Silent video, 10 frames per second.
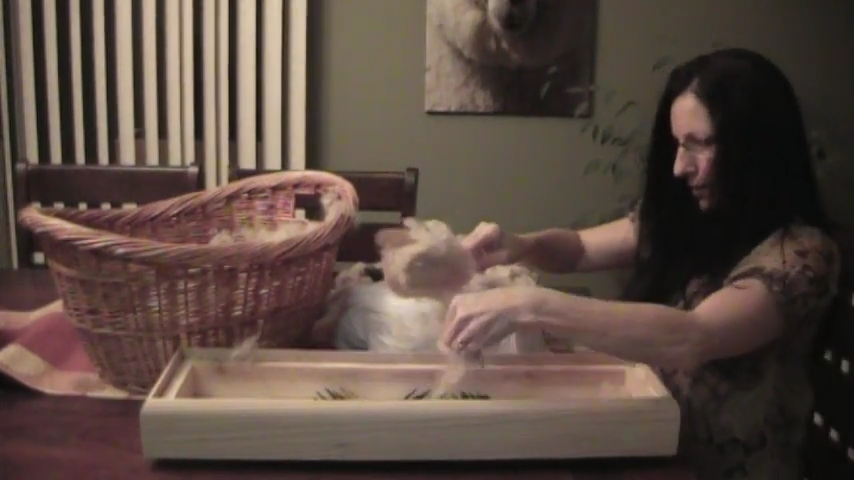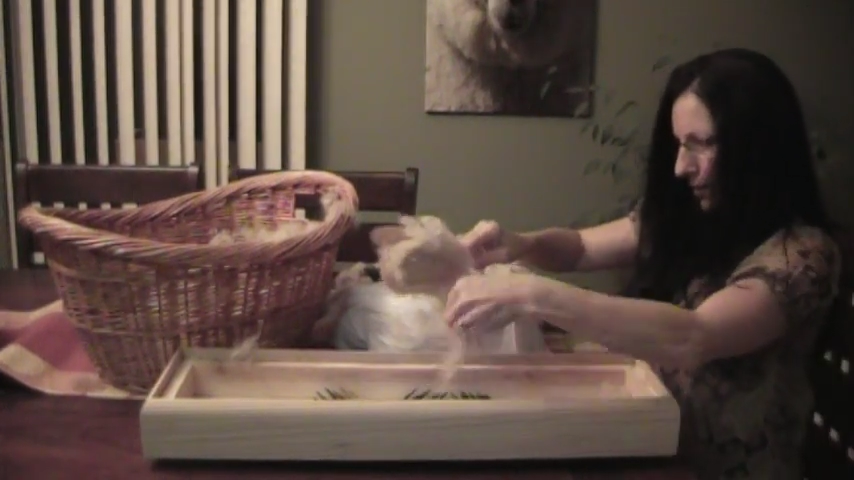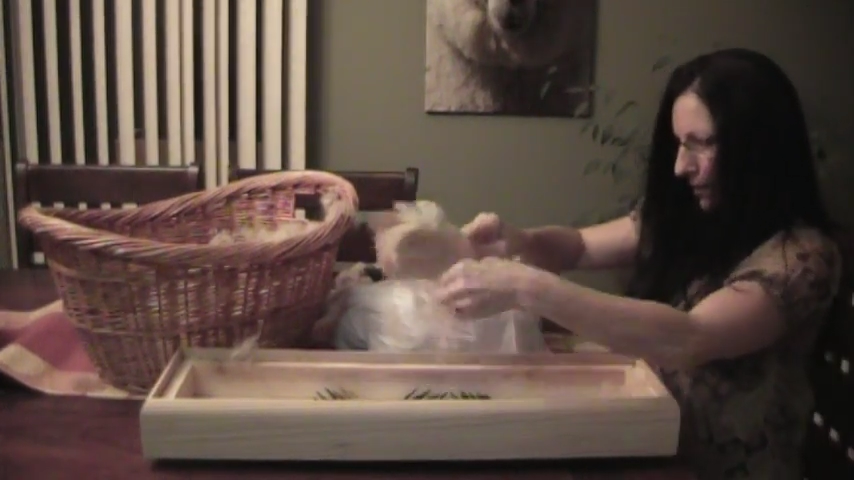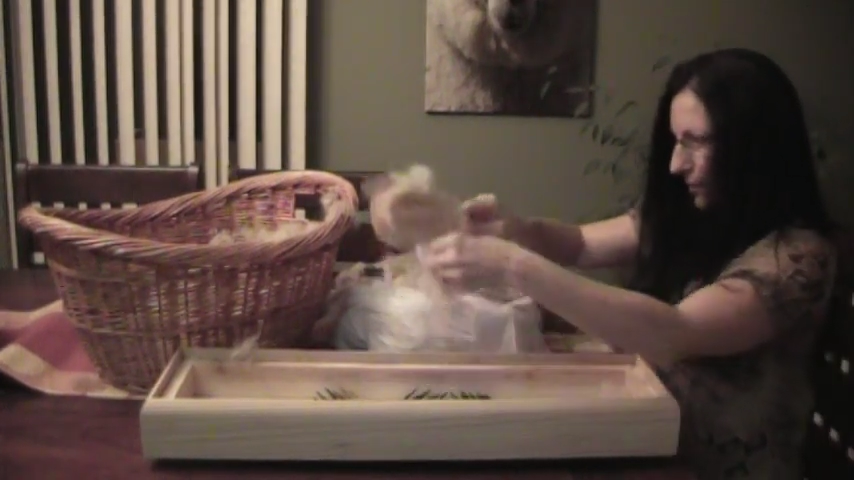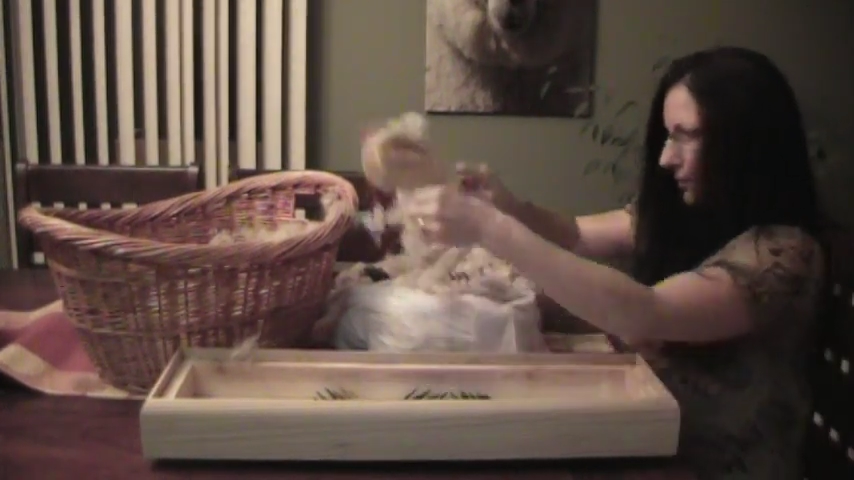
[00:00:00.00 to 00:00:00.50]

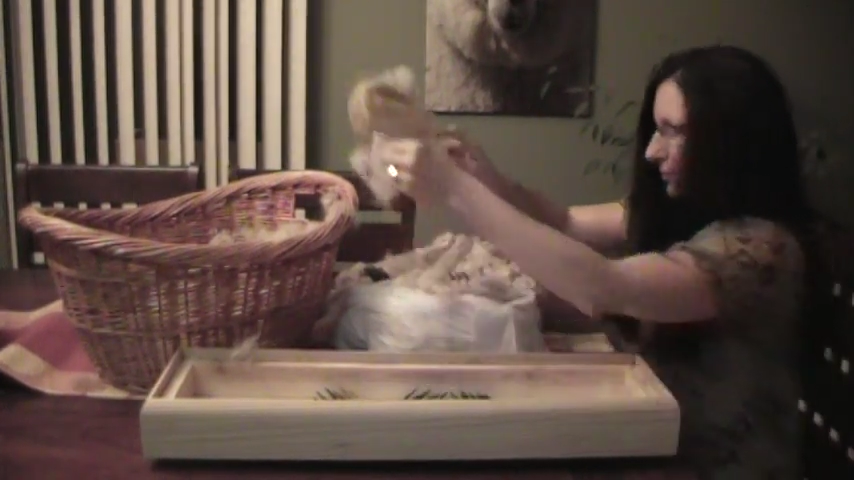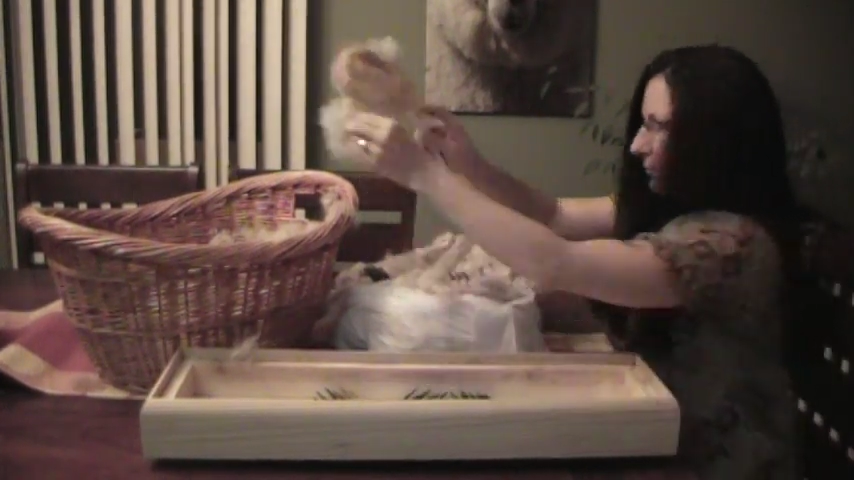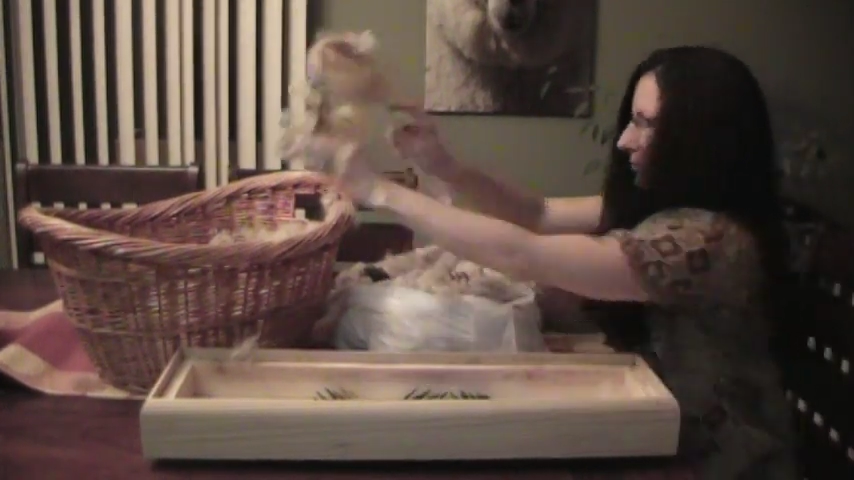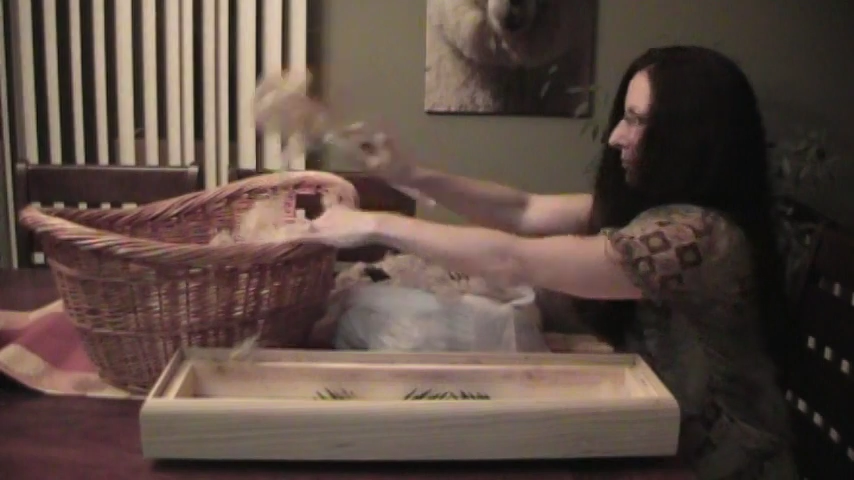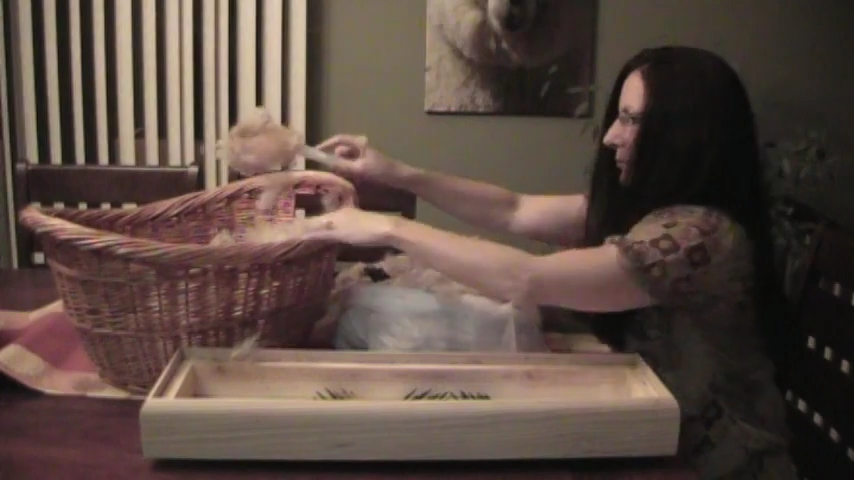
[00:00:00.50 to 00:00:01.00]
And
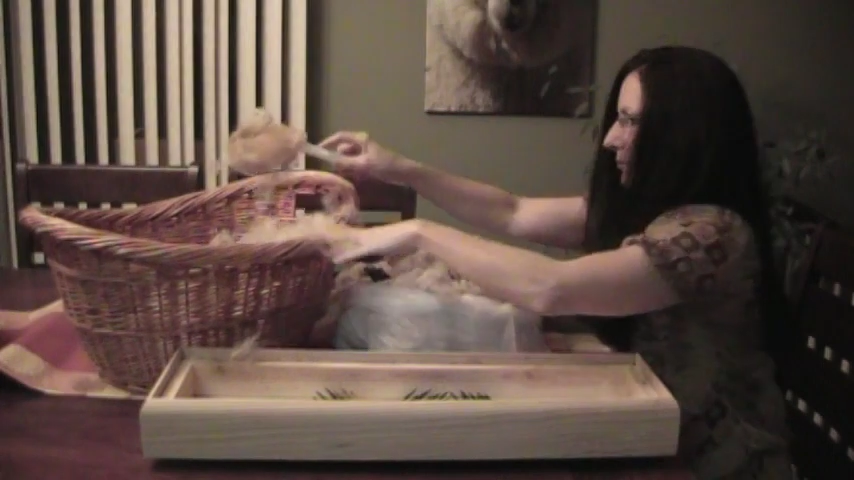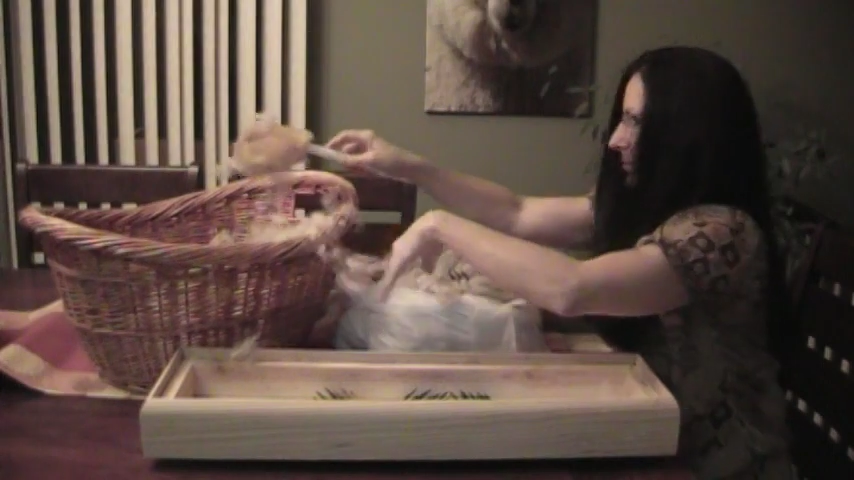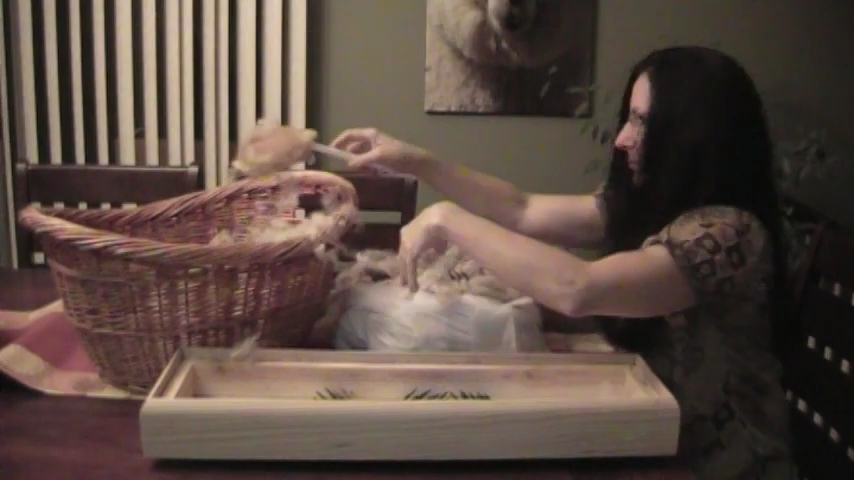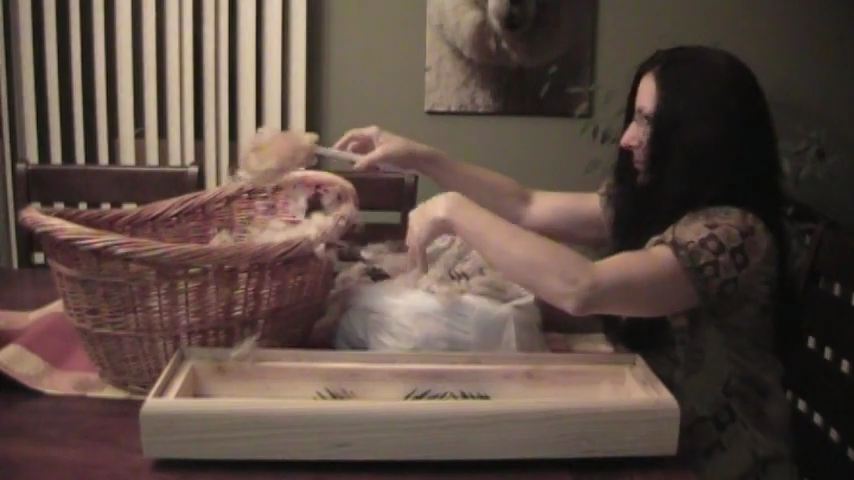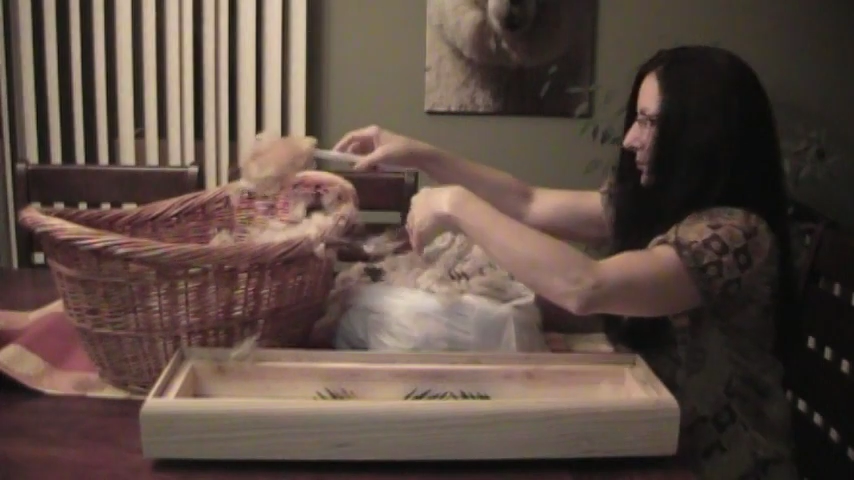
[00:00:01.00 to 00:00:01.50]

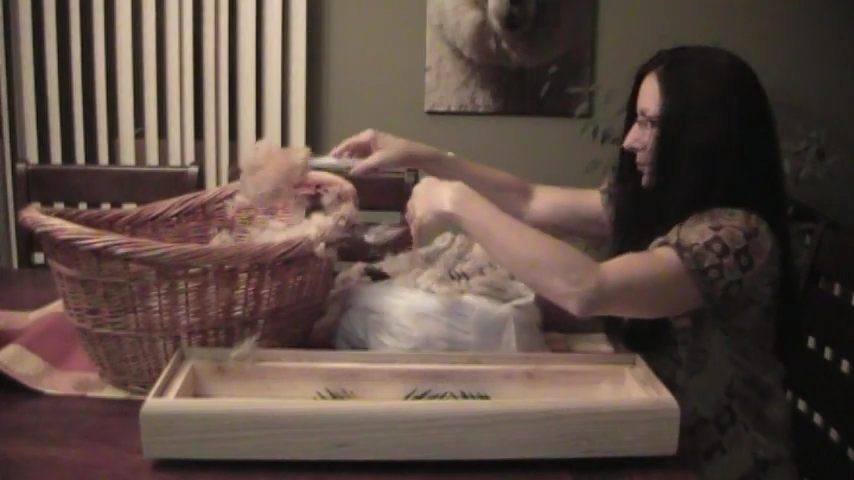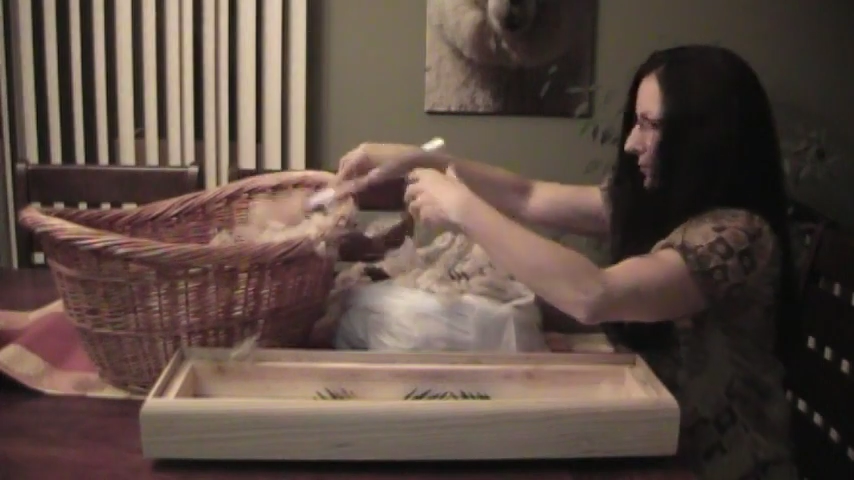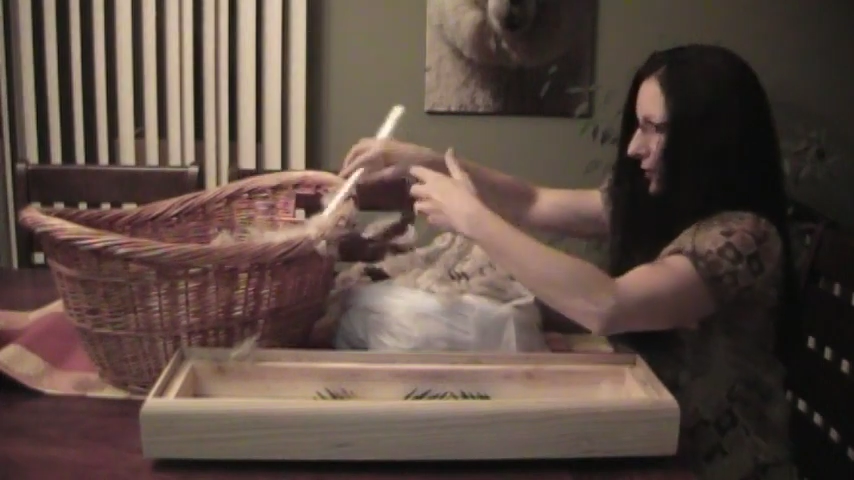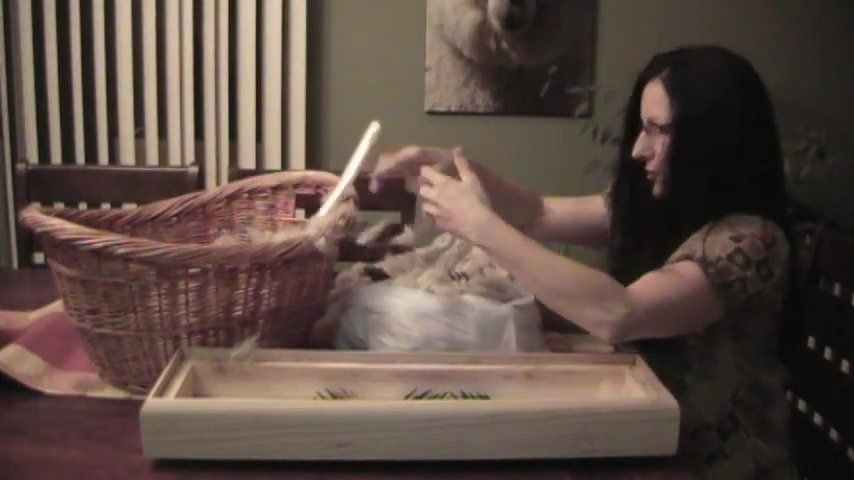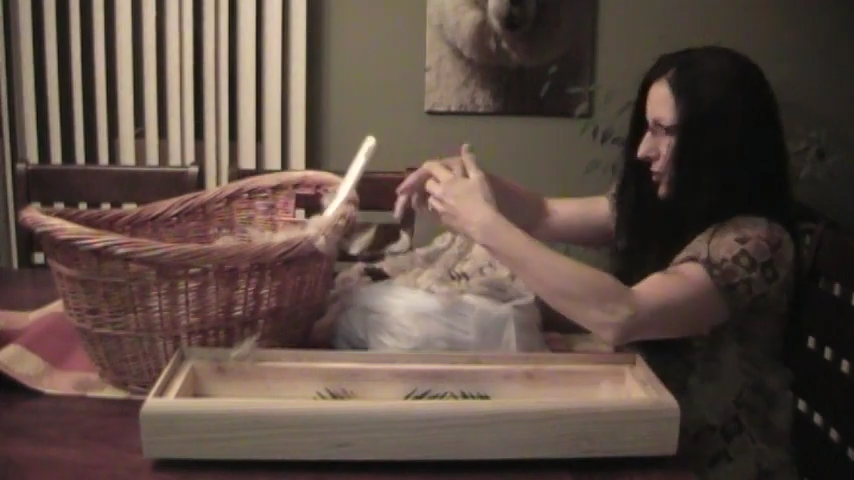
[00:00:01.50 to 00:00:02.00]
it's